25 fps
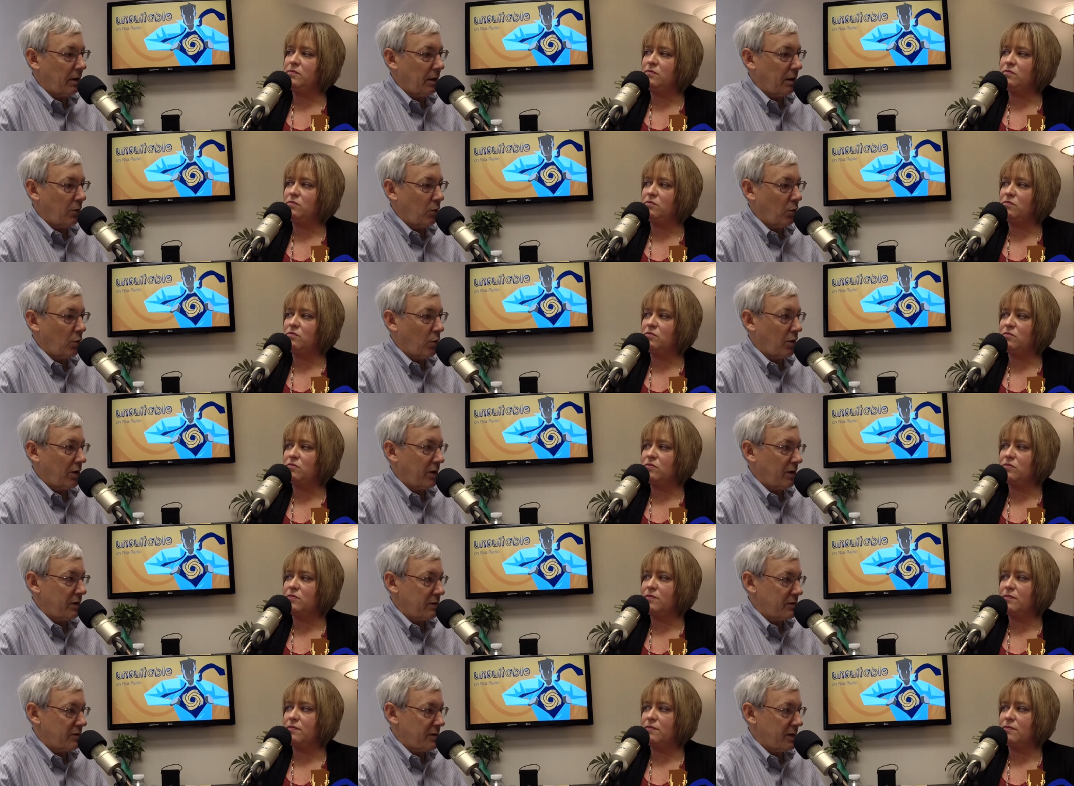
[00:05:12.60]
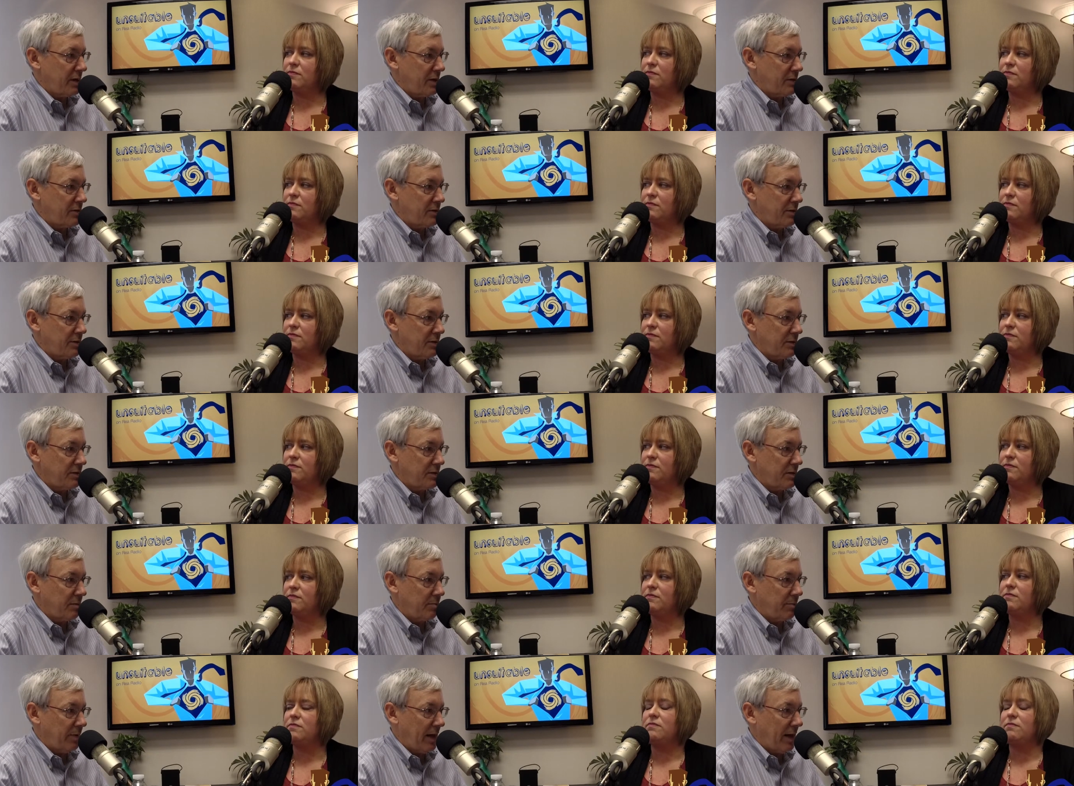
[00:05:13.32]

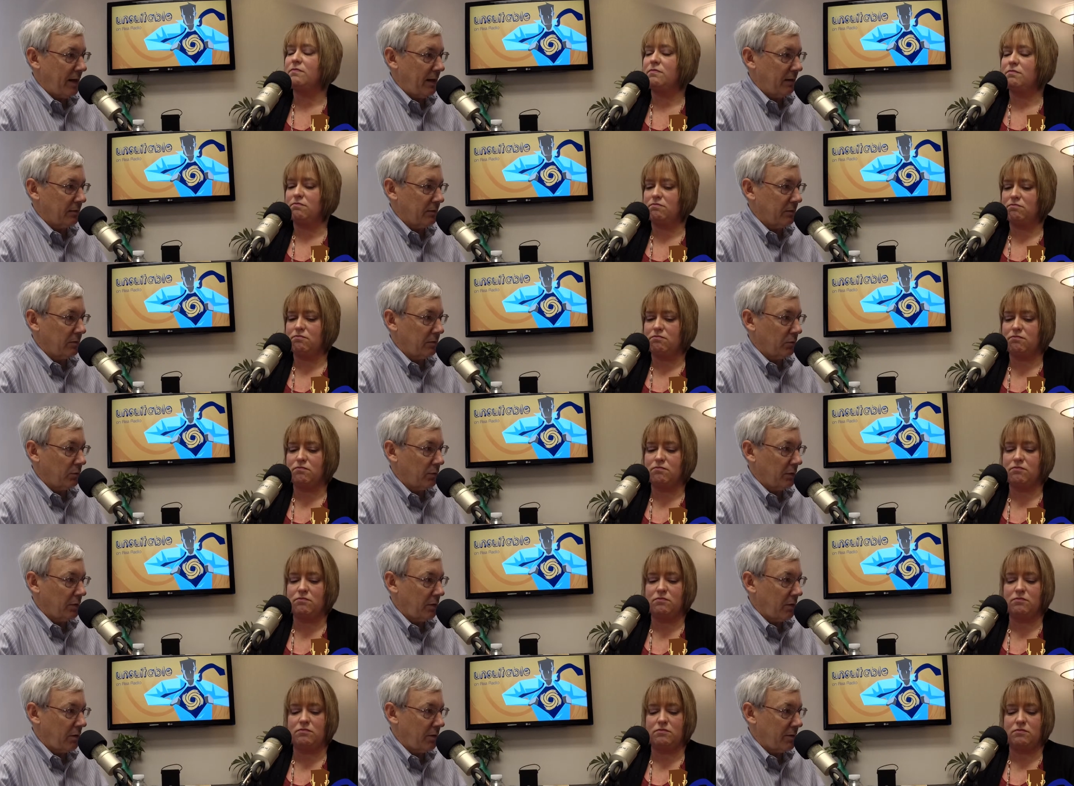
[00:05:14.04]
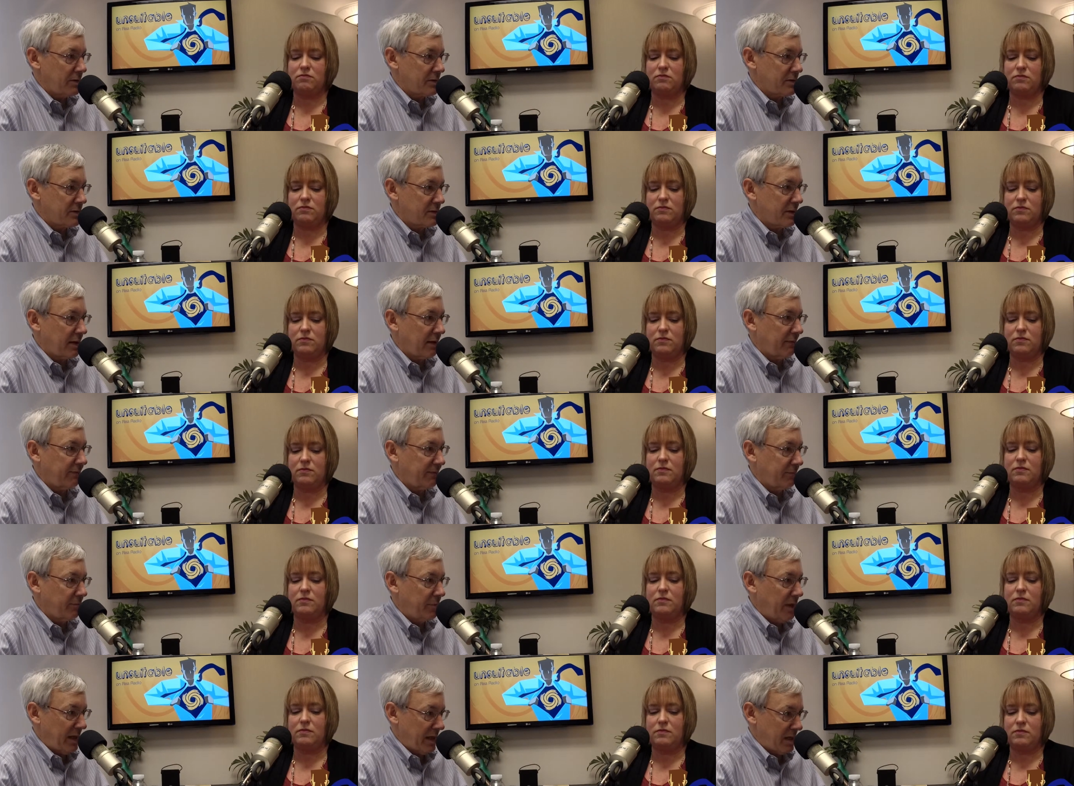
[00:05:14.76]
Speaker 1: organizations about what all this
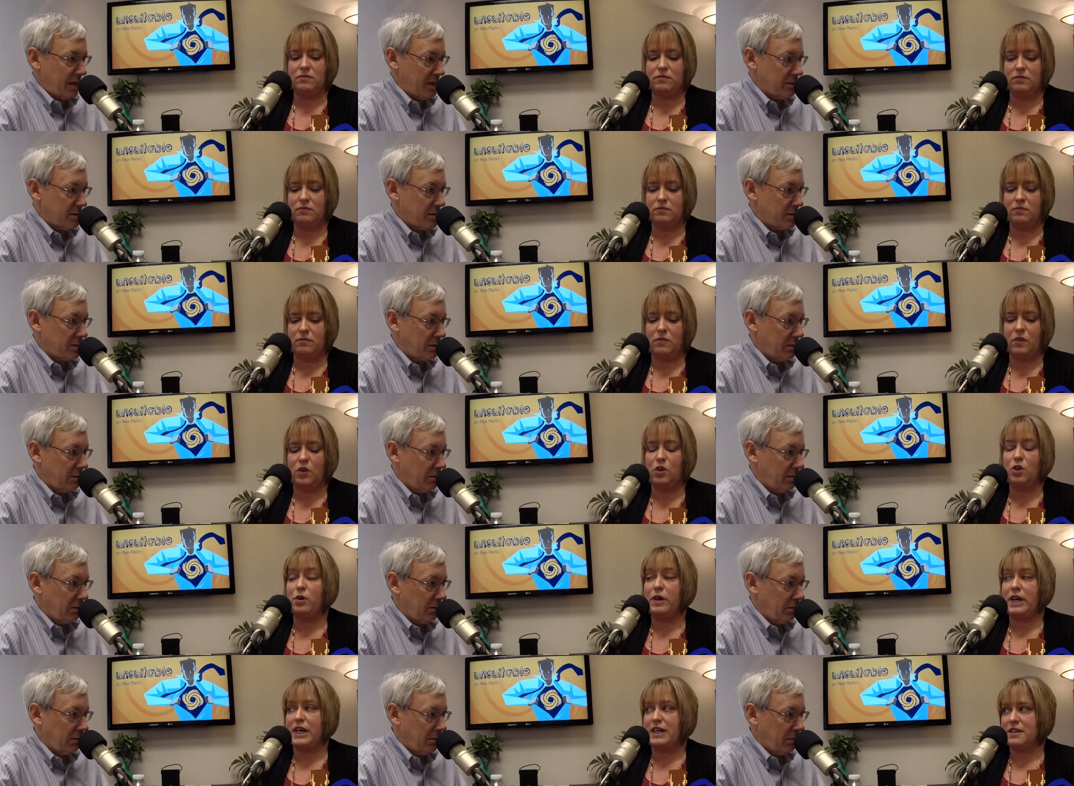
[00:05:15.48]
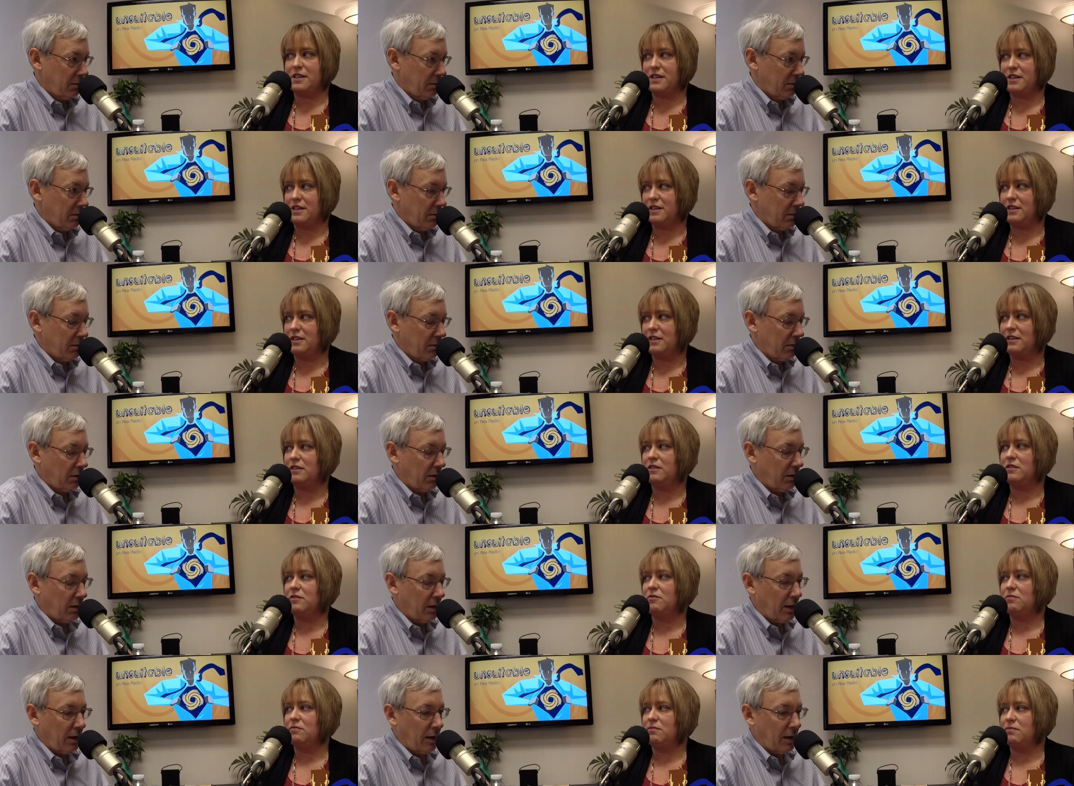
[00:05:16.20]
stuff means. Correct.
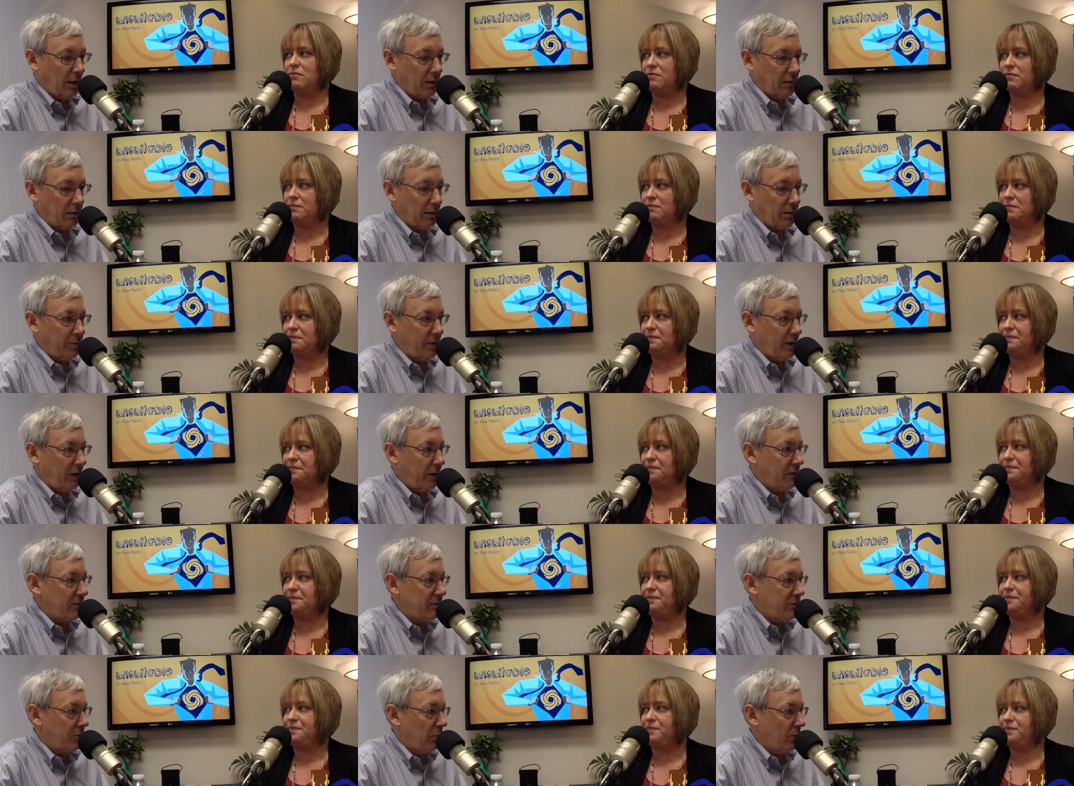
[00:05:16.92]
Let me hit you